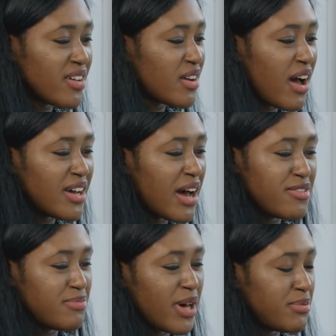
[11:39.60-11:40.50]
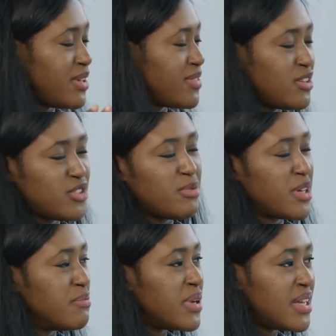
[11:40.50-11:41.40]
you know, I believe that you should
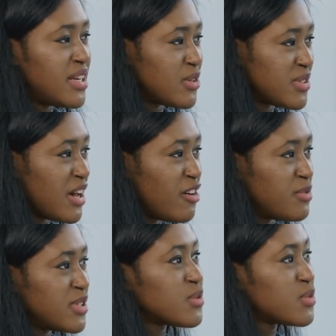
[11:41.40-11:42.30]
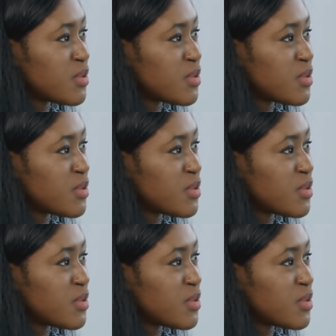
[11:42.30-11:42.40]
be completely yourself. But there's